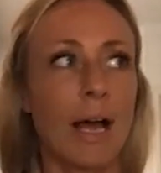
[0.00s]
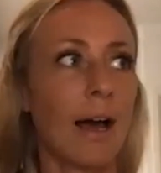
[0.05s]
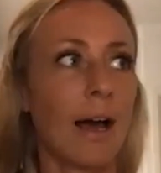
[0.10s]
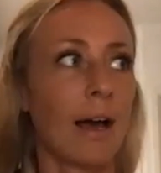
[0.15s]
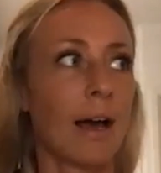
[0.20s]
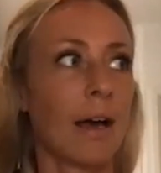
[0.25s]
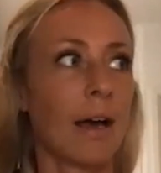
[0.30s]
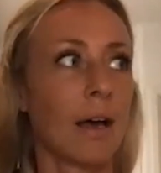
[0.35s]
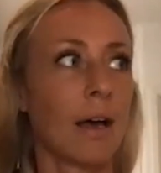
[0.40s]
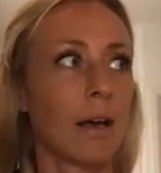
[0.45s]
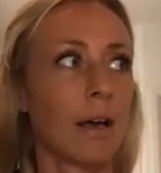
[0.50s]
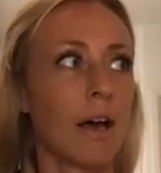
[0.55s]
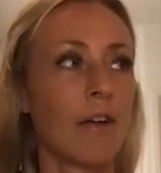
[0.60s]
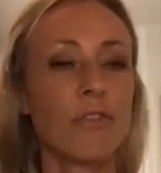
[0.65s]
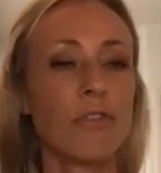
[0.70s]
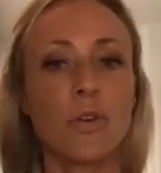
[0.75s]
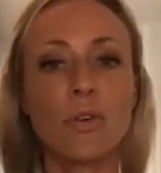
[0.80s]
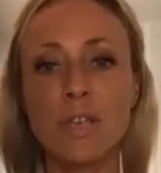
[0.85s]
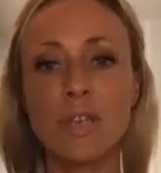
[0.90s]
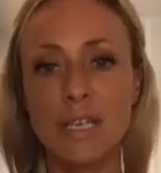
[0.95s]
a
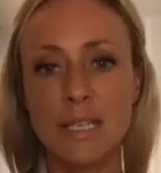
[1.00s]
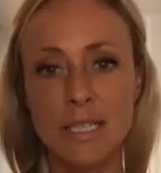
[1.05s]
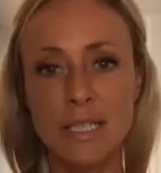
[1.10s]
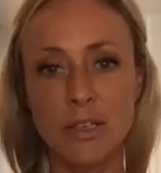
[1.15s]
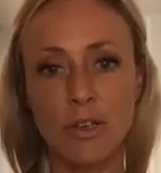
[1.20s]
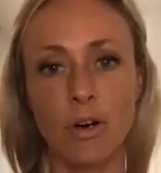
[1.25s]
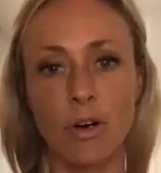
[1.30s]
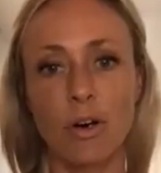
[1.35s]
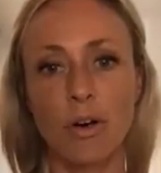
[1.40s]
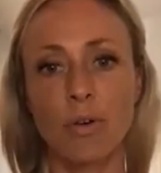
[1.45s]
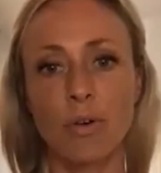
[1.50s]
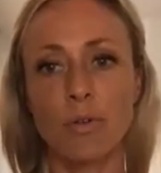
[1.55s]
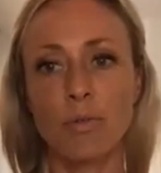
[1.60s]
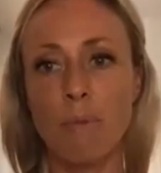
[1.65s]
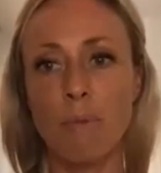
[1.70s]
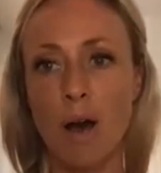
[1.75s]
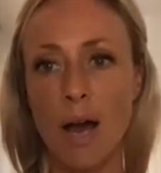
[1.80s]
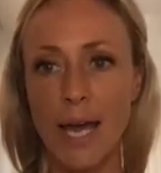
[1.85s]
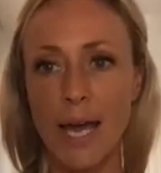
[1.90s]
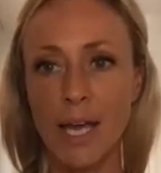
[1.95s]
few years ago,
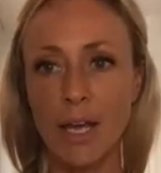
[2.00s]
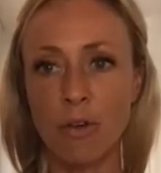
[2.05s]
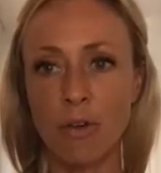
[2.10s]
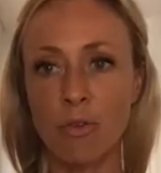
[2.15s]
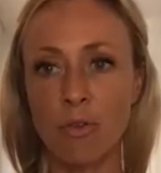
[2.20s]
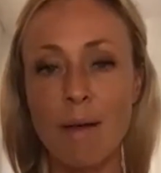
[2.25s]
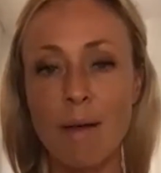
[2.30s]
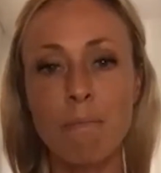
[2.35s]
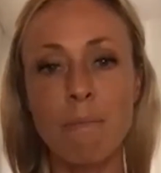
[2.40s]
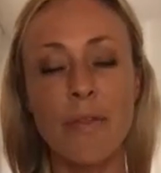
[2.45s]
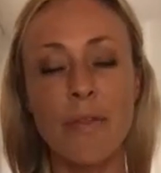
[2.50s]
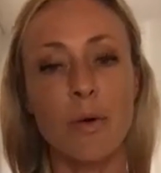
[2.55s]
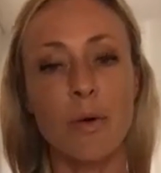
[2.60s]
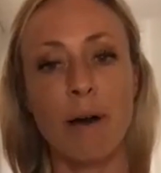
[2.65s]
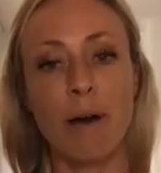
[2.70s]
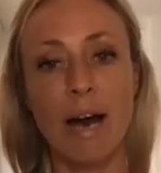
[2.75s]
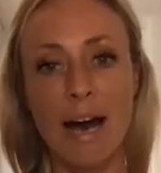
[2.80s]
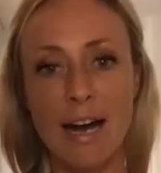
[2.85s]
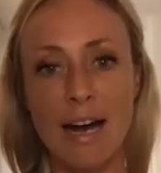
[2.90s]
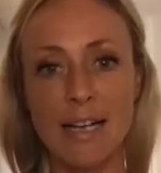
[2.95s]
my grandmother
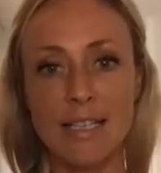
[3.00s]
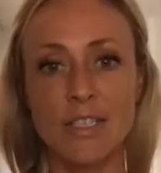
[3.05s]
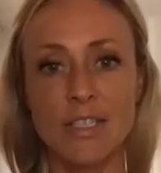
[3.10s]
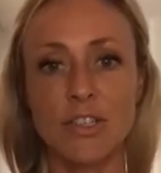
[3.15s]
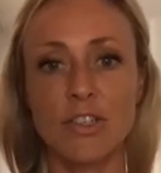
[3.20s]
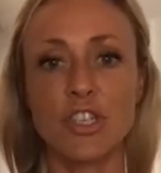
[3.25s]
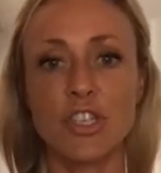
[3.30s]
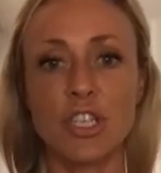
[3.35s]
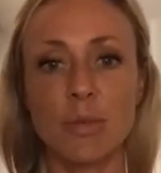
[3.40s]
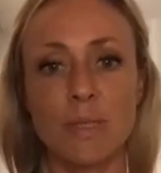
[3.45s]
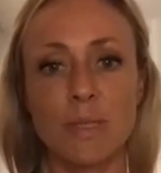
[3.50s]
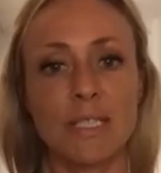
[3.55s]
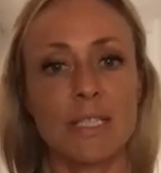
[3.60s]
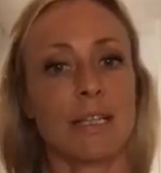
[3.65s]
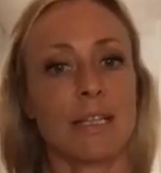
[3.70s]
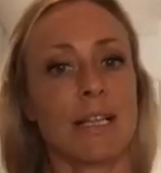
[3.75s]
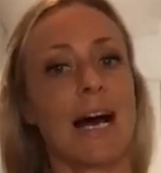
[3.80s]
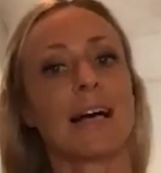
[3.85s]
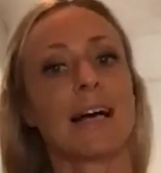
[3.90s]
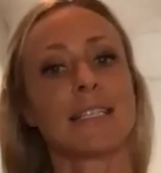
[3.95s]
passed, and she was the
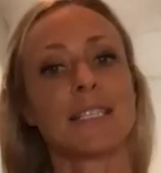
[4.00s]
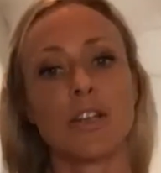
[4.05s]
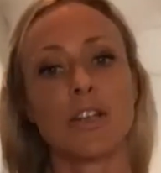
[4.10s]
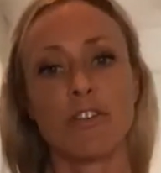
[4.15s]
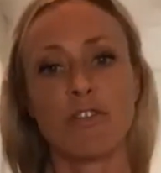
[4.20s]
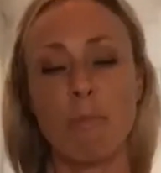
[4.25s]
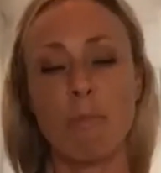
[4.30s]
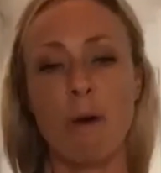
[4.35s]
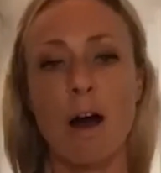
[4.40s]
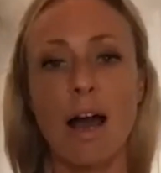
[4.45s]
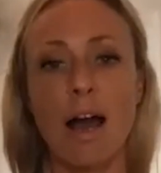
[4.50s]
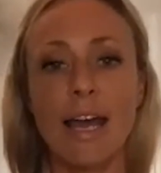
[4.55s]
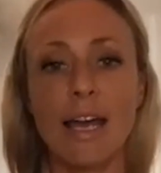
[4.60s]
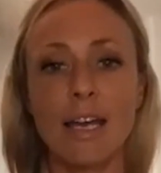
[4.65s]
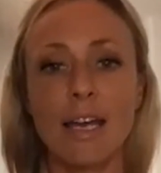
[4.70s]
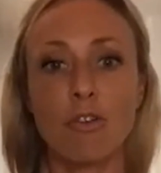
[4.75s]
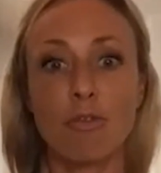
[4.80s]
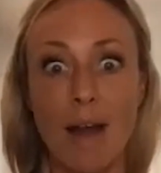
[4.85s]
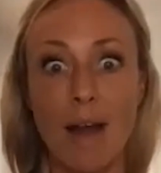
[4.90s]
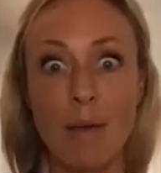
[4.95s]
last of
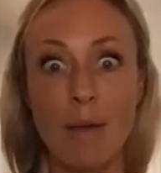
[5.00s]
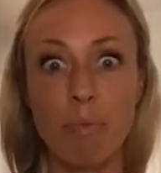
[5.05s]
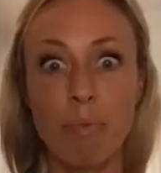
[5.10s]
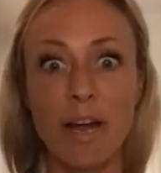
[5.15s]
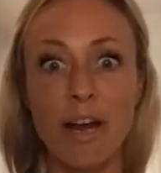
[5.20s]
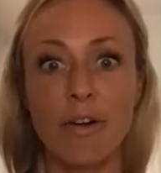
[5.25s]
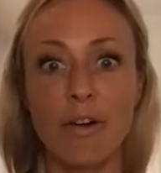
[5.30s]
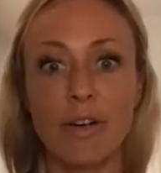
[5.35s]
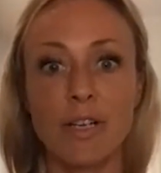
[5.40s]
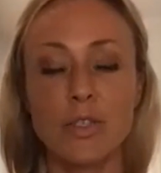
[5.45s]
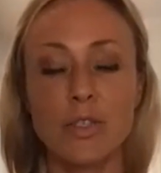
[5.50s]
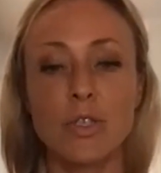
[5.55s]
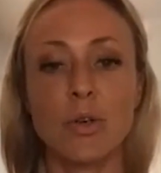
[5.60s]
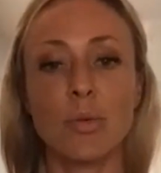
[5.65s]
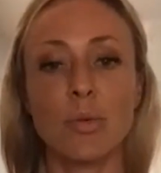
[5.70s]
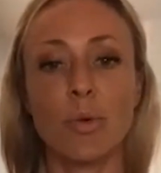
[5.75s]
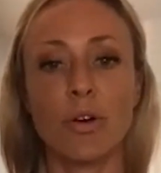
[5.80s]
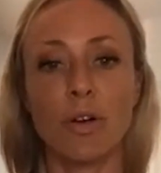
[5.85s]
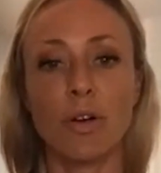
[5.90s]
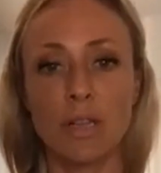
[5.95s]
my grandparents who
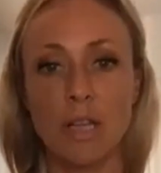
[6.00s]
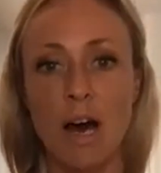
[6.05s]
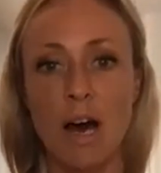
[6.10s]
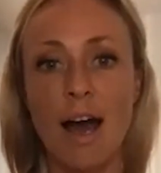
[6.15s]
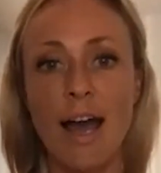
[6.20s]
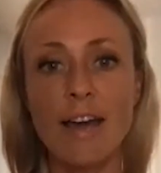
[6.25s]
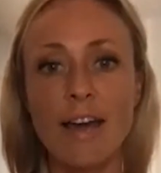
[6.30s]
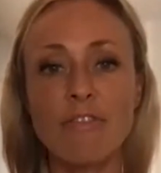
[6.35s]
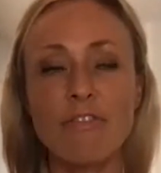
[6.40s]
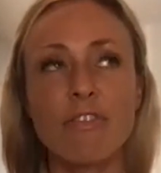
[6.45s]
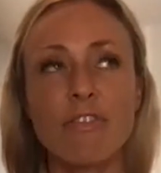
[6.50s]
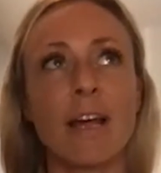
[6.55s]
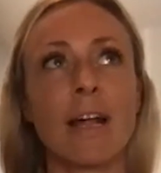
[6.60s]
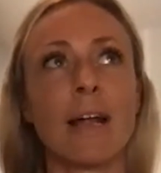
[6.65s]
were alive.